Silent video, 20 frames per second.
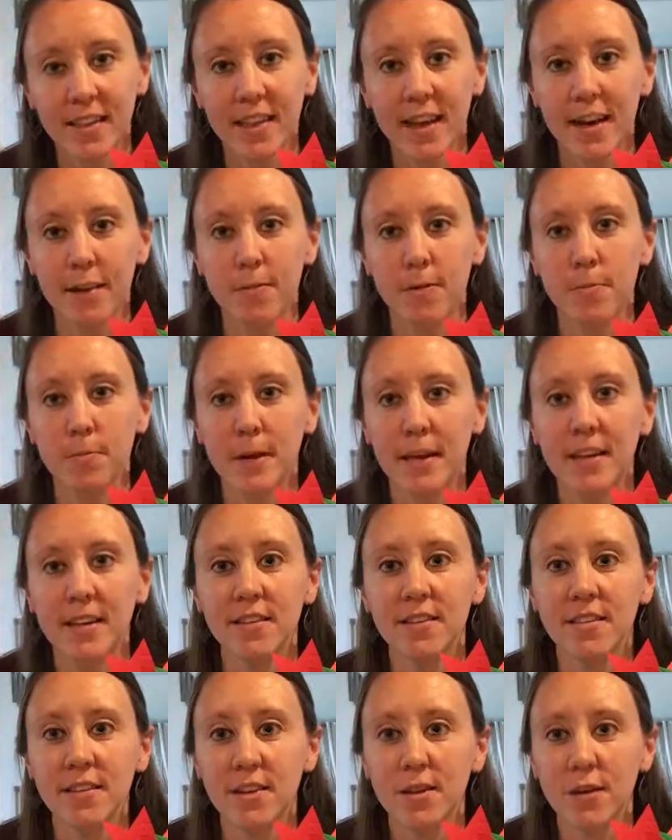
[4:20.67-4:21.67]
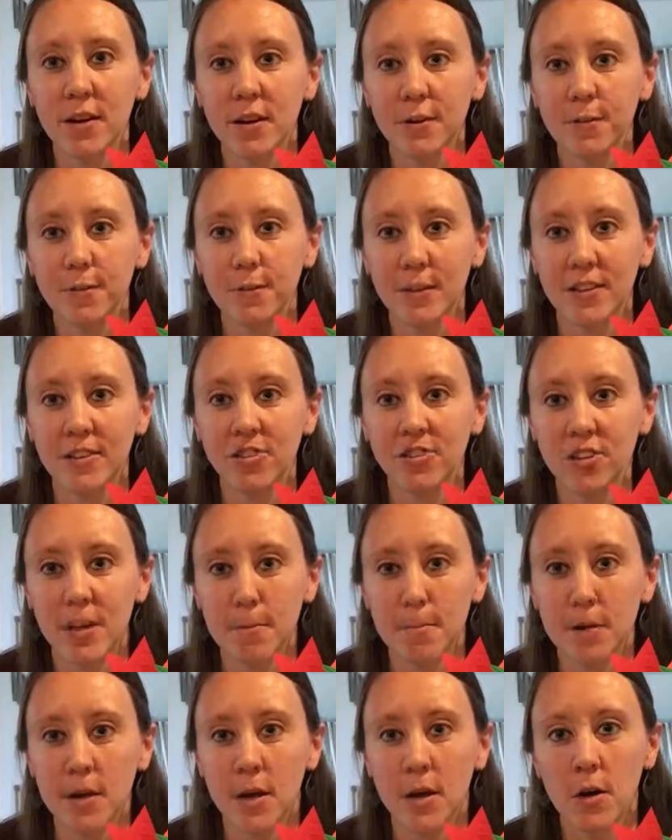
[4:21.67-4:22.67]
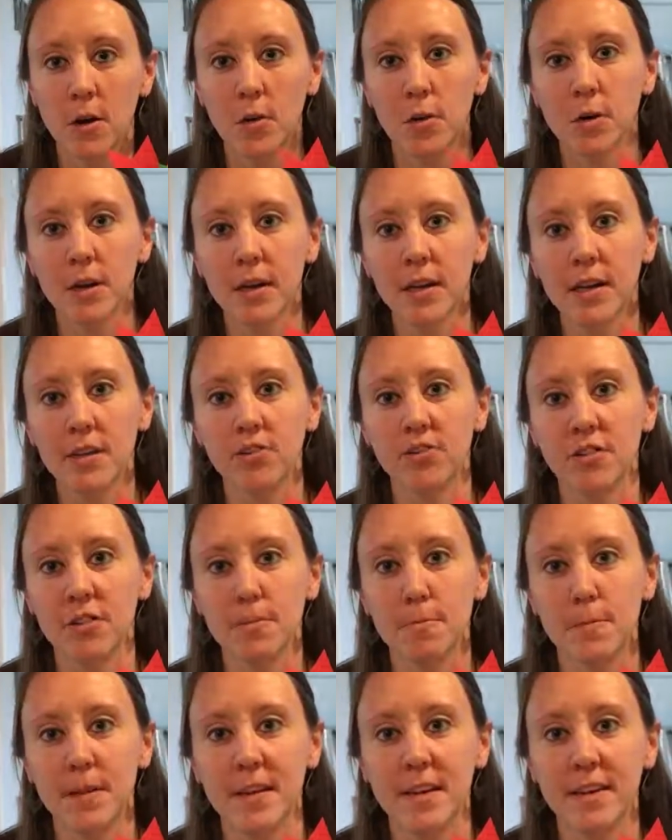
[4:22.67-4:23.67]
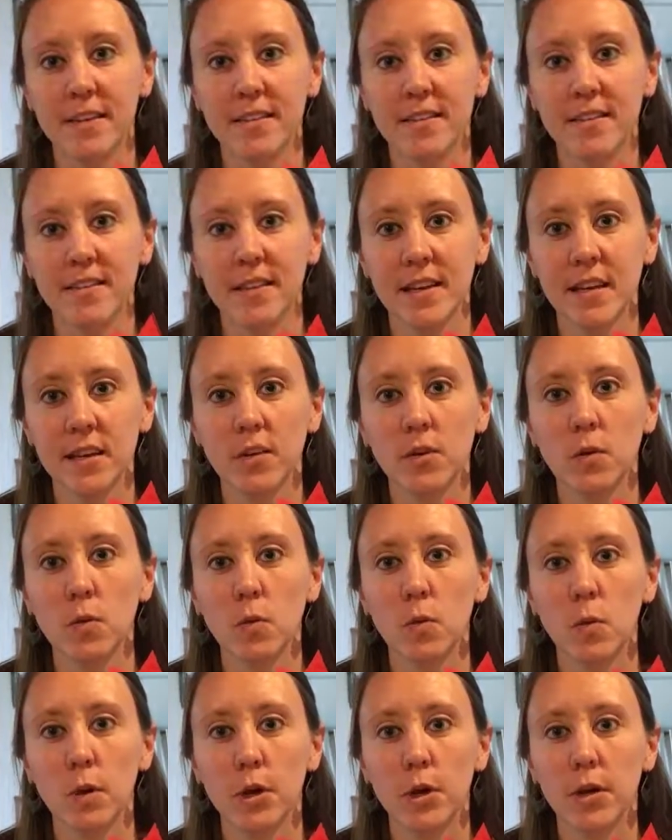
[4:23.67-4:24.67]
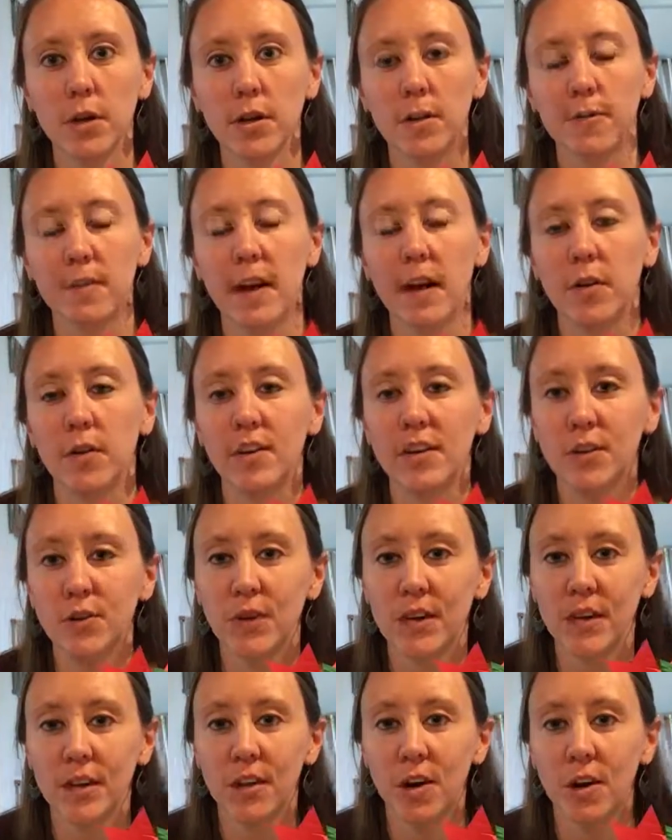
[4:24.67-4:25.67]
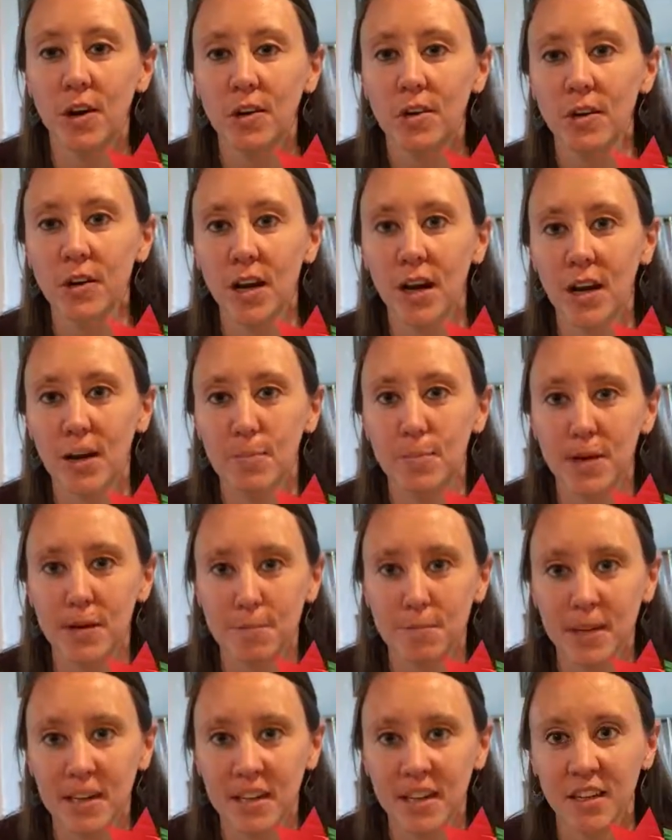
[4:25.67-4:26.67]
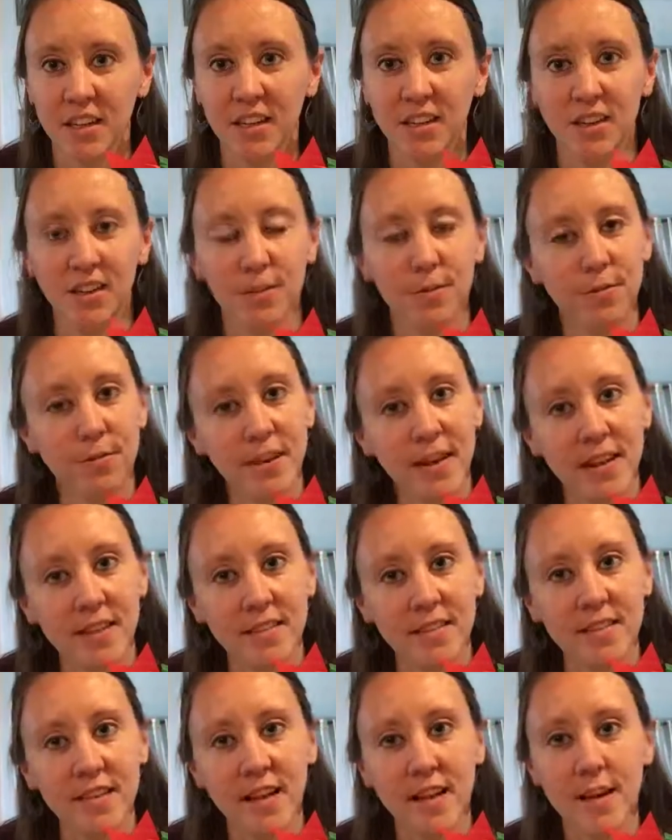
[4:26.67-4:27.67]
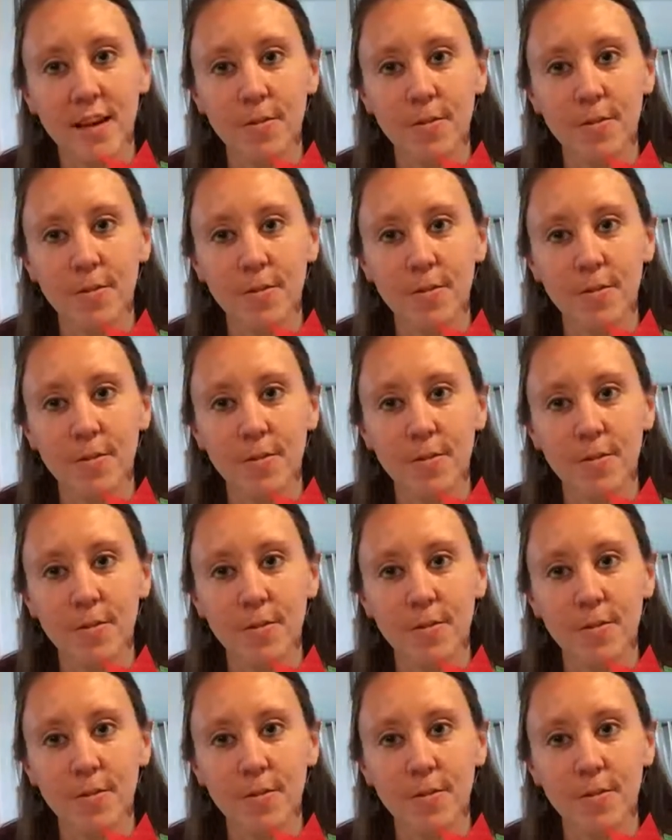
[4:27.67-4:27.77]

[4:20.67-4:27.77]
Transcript: that reminds you of friendship, or it can just be a single word of how you can honor God by being a good friend.